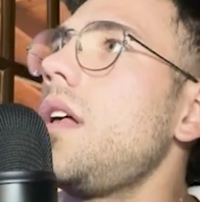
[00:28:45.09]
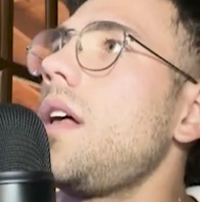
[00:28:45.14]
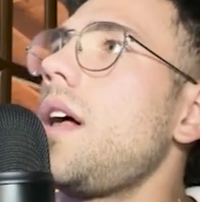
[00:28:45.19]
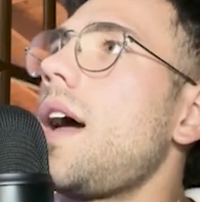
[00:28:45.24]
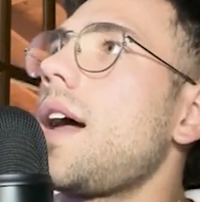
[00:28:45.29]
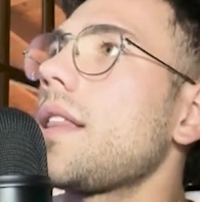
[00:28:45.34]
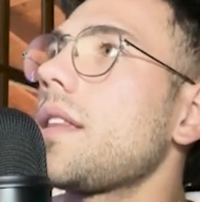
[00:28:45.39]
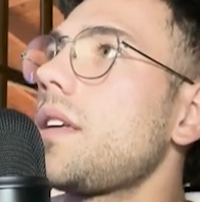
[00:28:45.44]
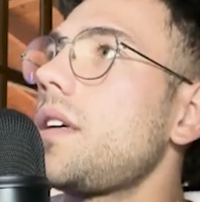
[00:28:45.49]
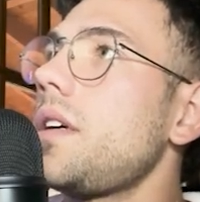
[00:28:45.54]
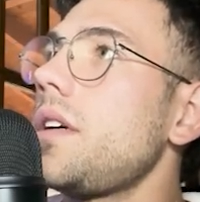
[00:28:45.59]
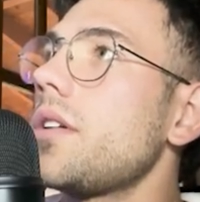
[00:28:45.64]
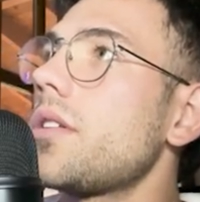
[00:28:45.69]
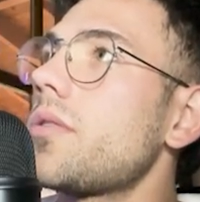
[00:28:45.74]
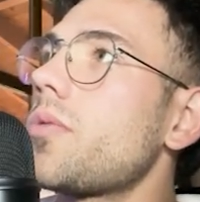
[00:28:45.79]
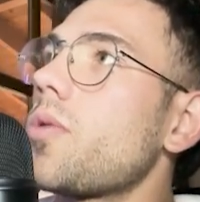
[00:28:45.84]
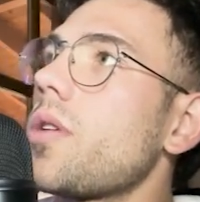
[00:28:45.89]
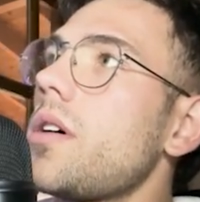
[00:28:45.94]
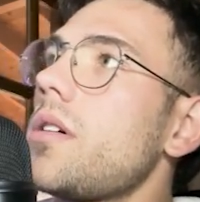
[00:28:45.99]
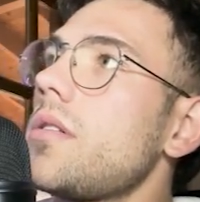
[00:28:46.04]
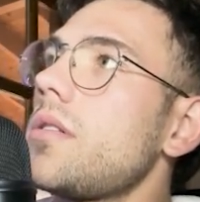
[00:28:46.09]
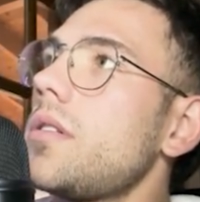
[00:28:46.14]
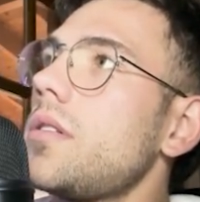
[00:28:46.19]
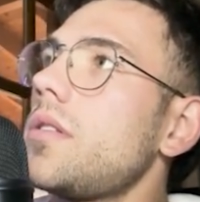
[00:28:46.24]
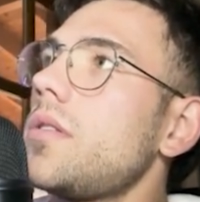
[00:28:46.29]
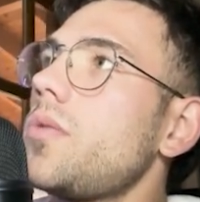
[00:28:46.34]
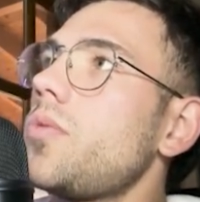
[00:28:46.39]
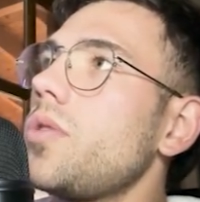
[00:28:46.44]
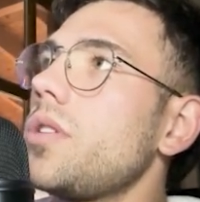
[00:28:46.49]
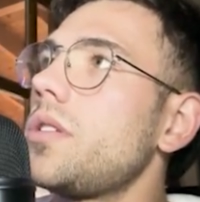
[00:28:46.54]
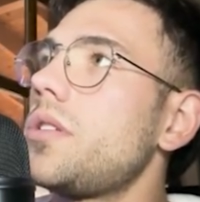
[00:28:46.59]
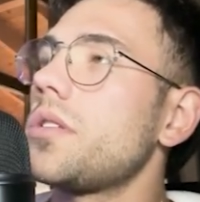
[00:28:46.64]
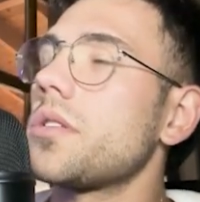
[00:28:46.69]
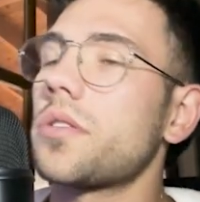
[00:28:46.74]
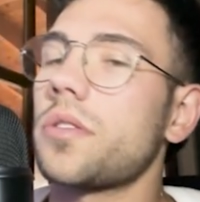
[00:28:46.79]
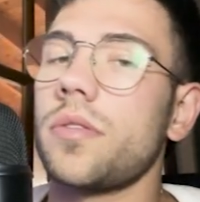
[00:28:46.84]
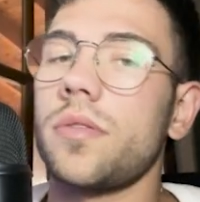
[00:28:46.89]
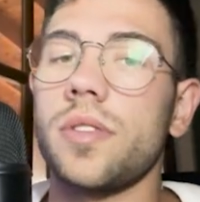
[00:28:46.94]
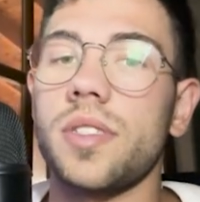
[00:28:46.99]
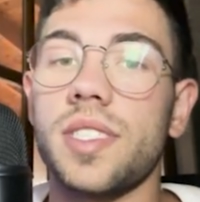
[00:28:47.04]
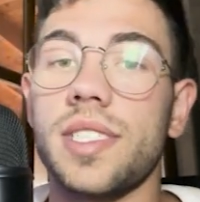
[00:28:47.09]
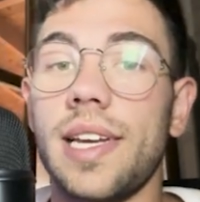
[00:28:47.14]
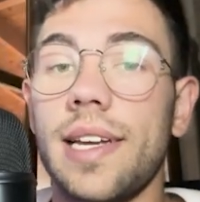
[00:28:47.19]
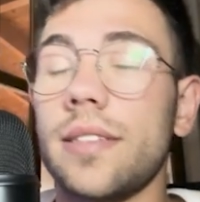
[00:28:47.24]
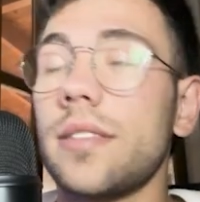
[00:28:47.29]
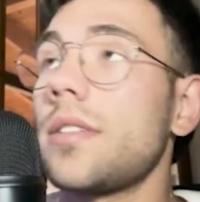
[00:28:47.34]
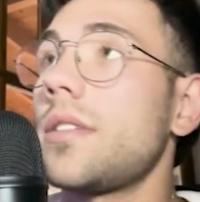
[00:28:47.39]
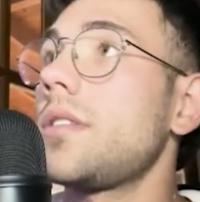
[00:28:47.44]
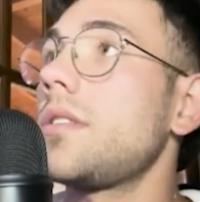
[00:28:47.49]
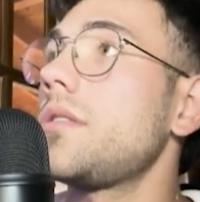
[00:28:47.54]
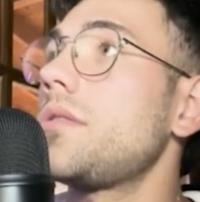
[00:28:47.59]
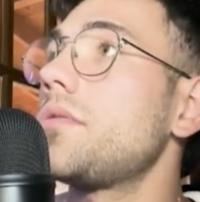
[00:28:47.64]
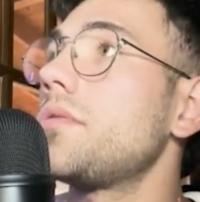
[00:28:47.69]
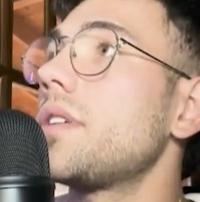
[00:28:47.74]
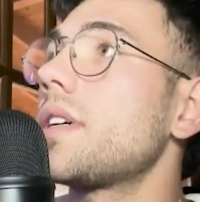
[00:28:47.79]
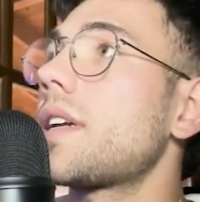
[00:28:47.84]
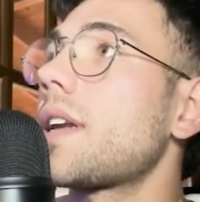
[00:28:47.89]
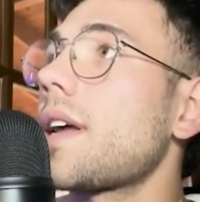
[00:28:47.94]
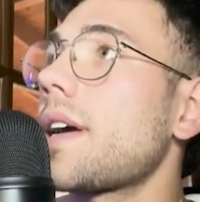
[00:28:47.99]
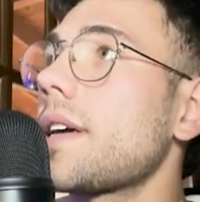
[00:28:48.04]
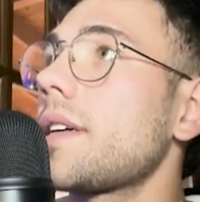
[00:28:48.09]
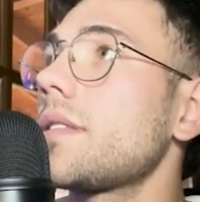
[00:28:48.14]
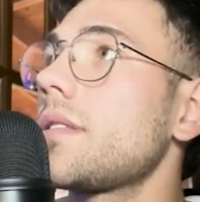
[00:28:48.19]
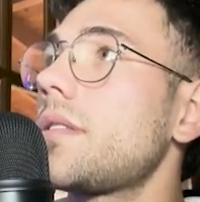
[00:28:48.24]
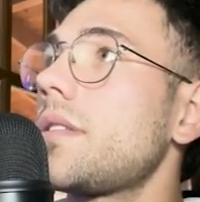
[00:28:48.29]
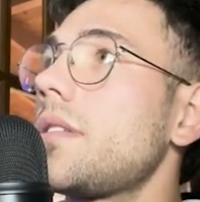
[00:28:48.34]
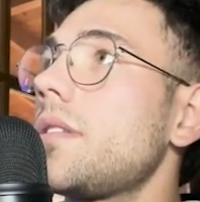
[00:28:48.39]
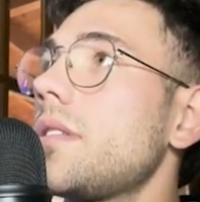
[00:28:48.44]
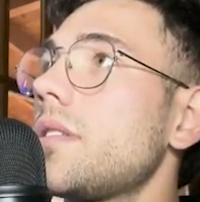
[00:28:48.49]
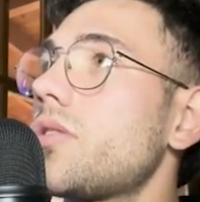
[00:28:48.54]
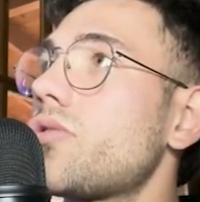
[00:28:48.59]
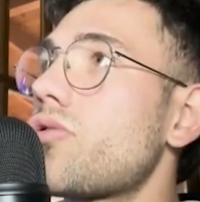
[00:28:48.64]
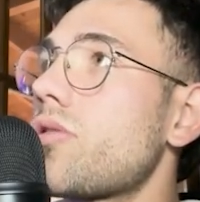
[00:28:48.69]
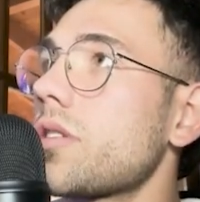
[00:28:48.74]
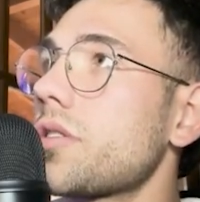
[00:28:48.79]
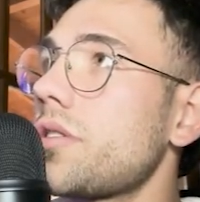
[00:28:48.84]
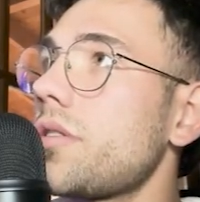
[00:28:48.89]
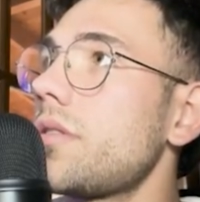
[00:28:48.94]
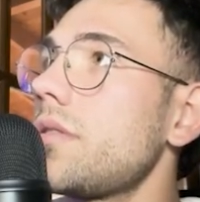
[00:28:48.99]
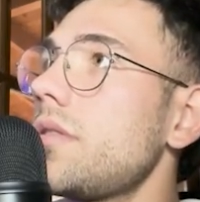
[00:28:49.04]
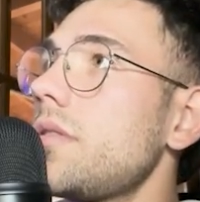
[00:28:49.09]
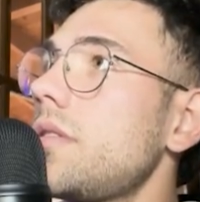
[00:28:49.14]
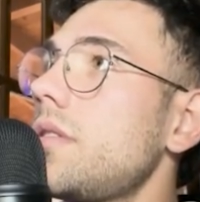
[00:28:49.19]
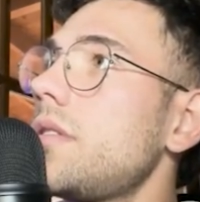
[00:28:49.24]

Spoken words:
And here, well, we just set to the client structure